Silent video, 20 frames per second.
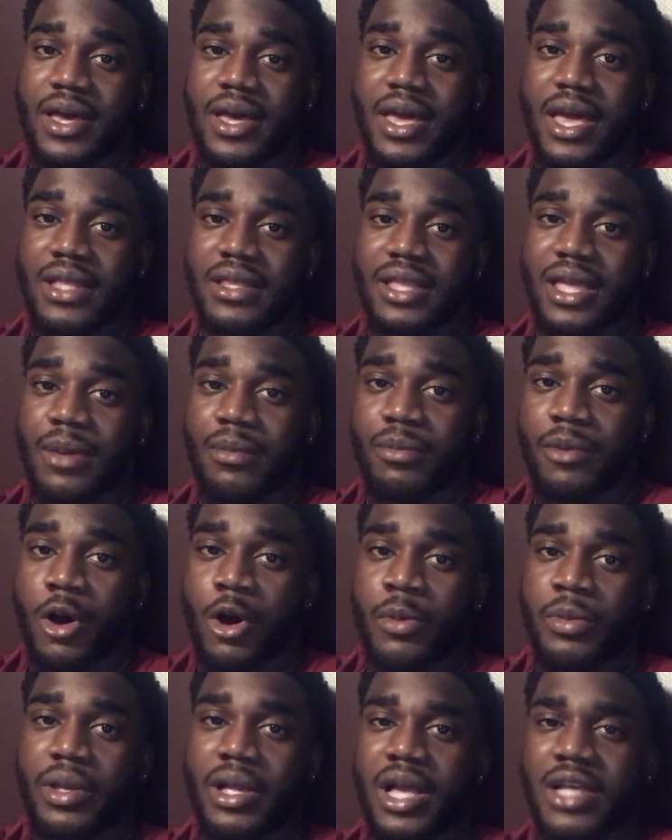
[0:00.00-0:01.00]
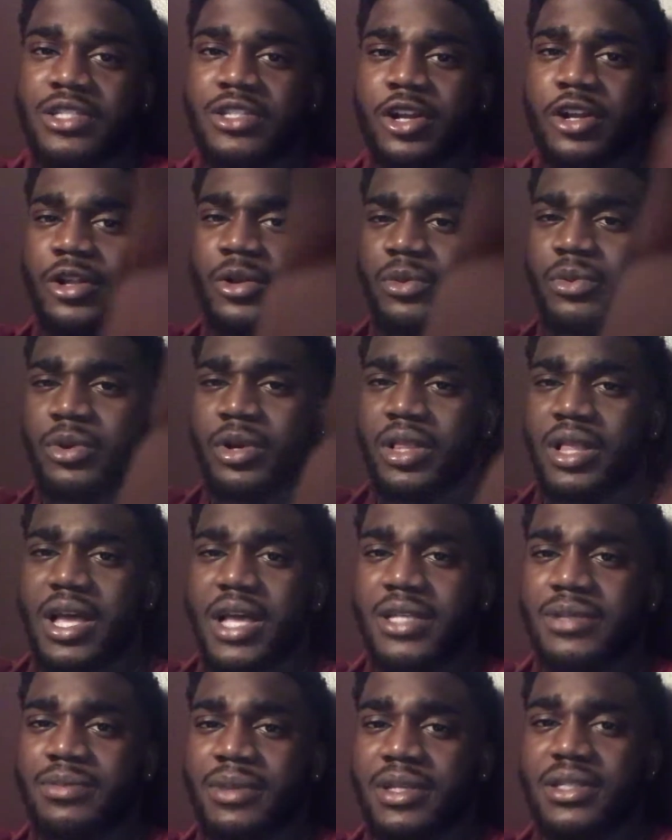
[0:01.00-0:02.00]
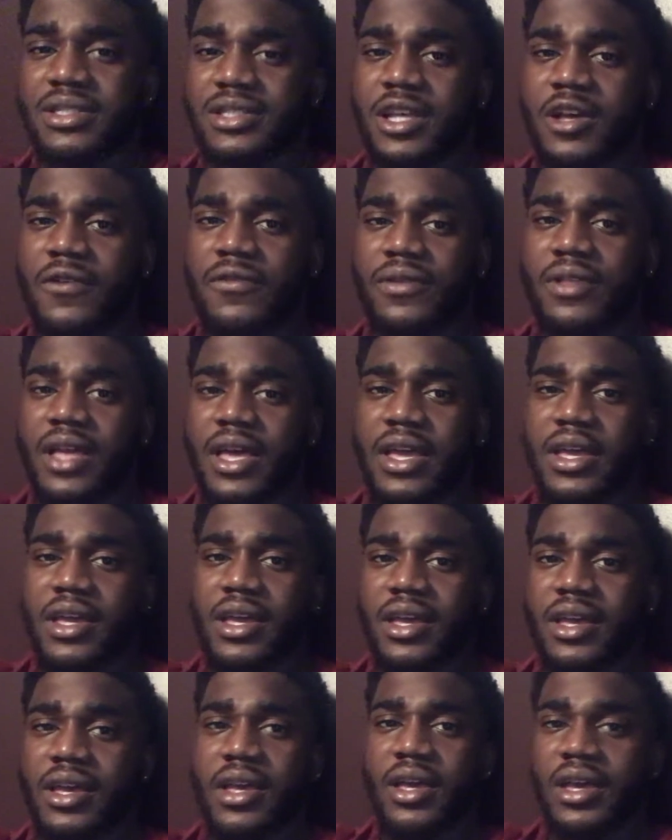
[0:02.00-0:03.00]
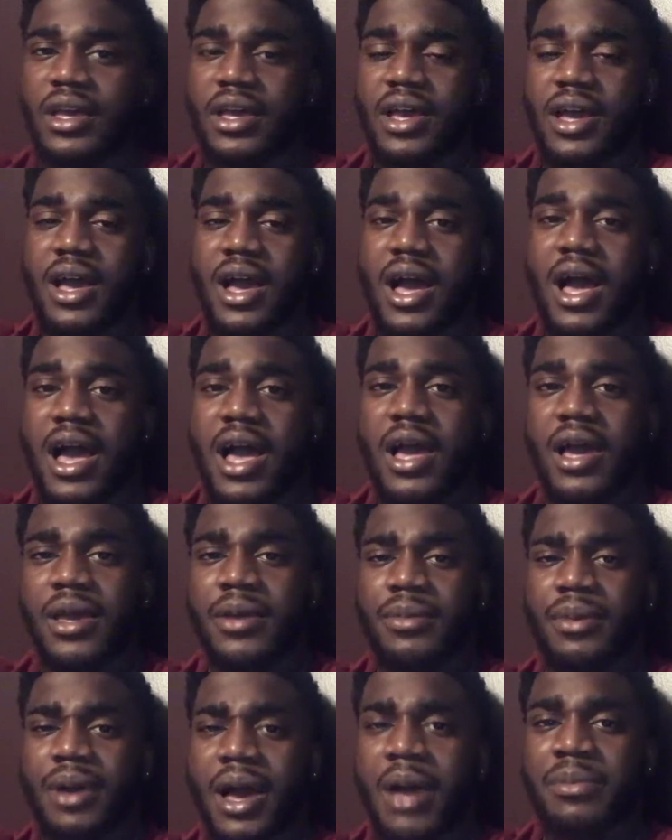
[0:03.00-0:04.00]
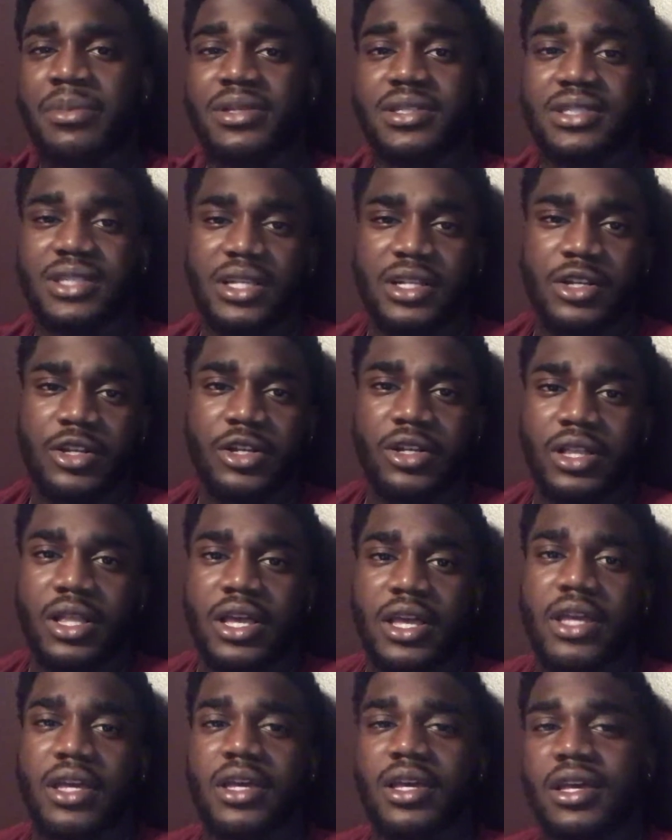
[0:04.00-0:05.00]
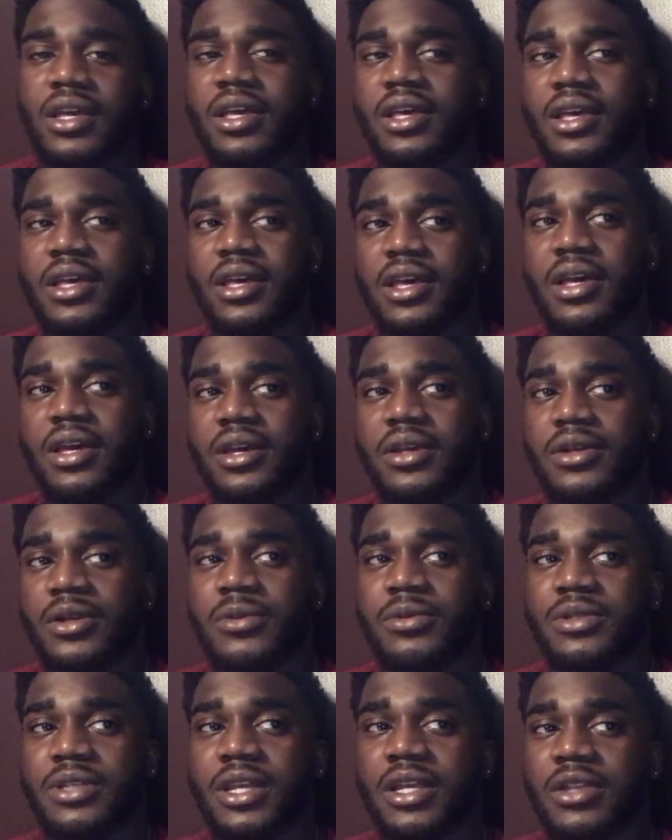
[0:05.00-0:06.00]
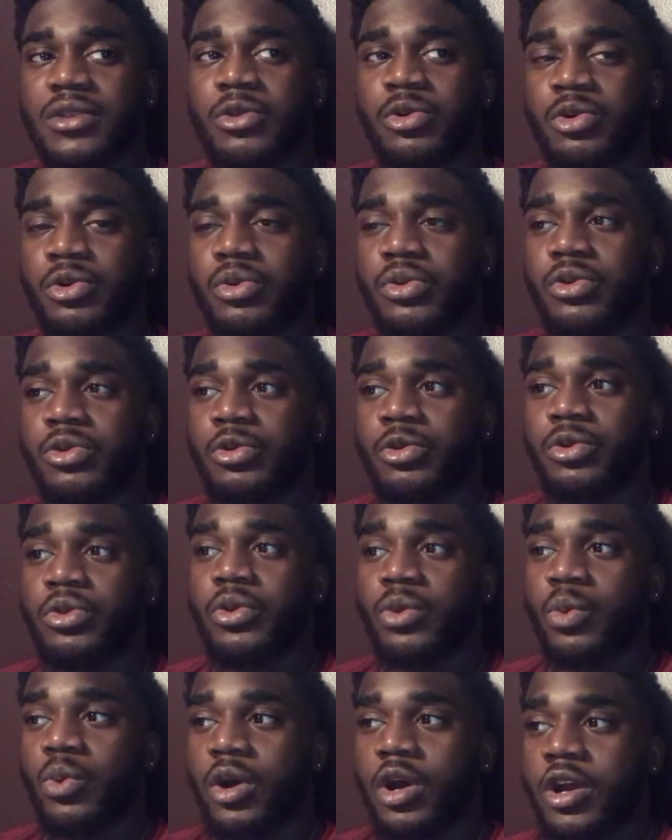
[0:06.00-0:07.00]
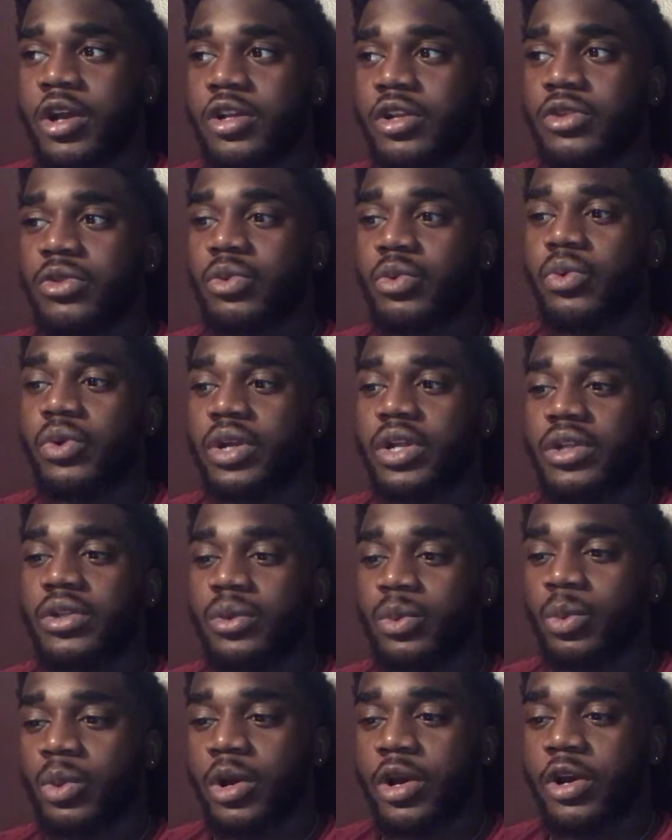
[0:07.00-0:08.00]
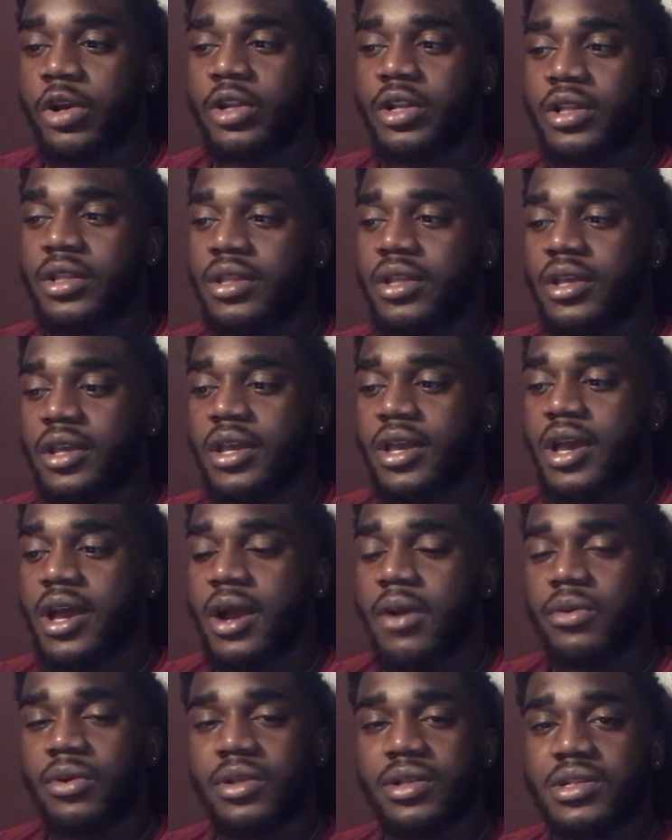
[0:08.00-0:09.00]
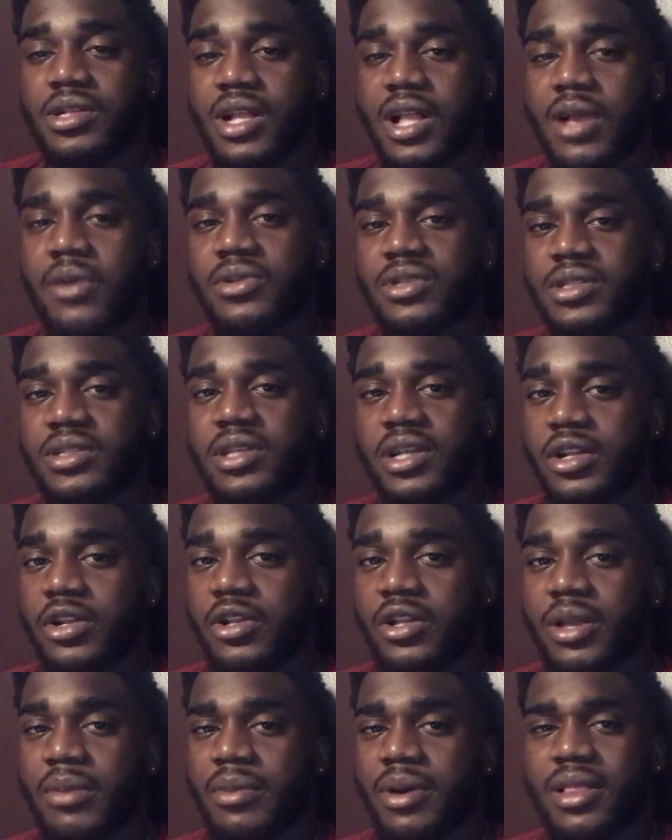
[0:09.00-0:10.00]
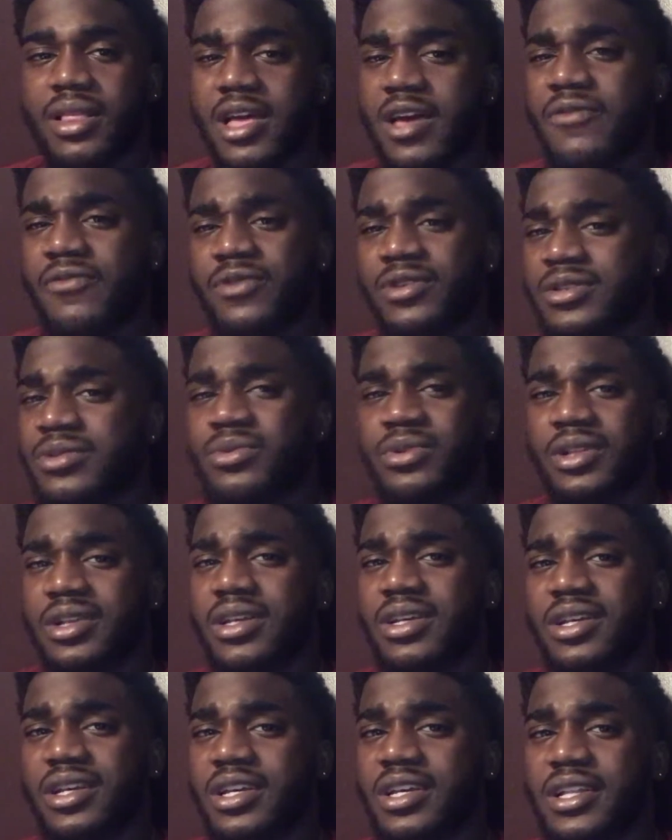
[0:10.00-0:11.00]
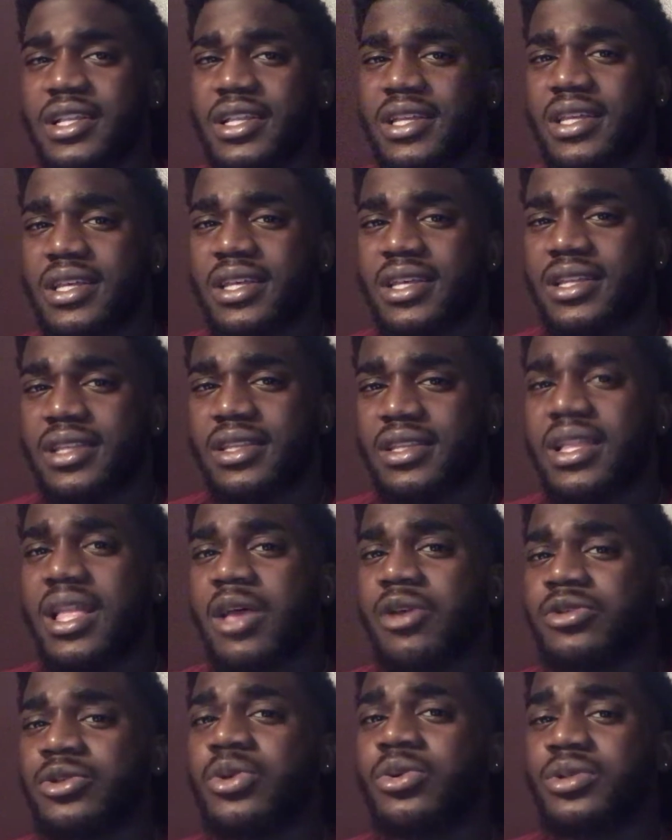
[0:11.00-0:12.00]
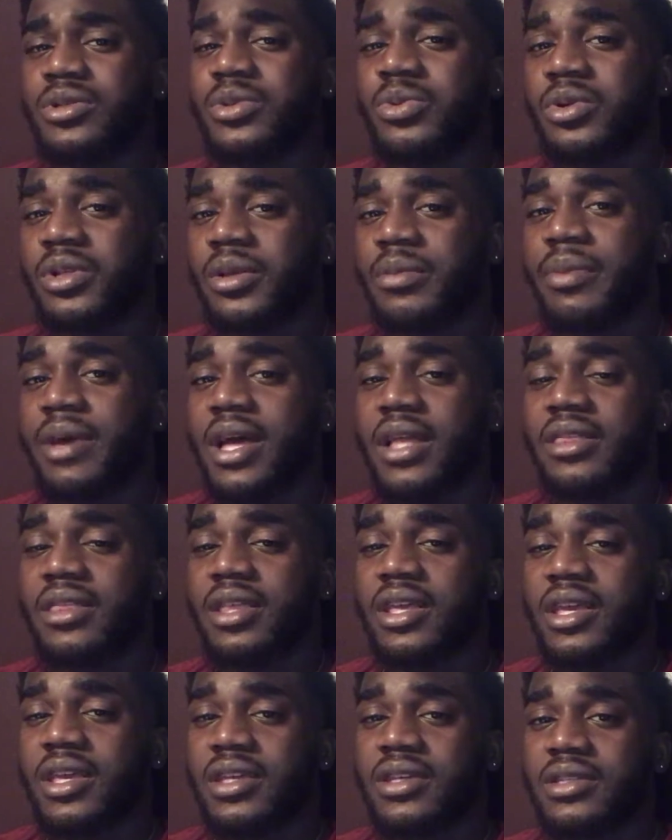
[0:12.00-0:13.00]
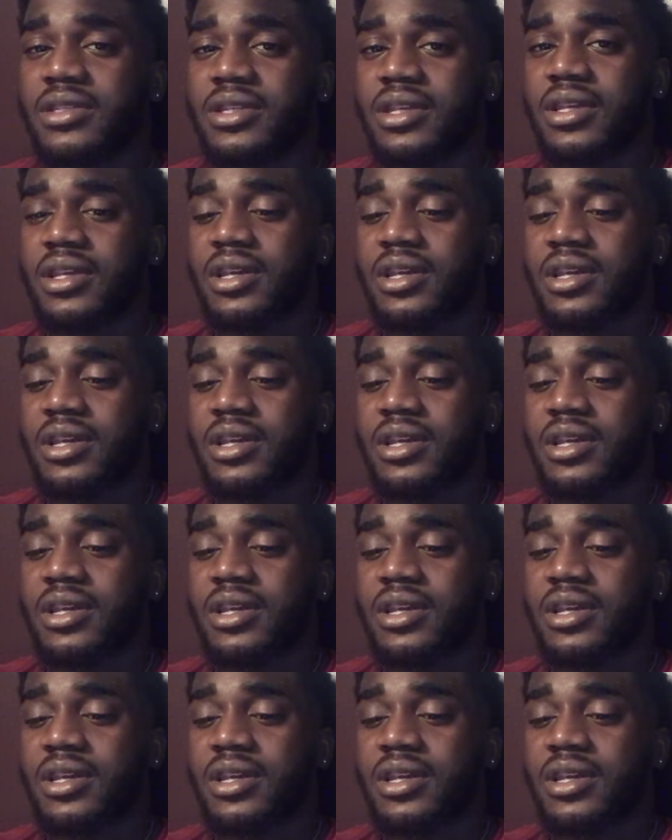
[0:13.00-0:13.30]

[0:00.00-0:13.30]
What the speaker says: at that moment I started to realize myself like I'm a sinner, like you know what I'm saying, through the word and through reading the word, and I realized that I was a sinner, that my life wasn't really good, that I was doing some really bad things.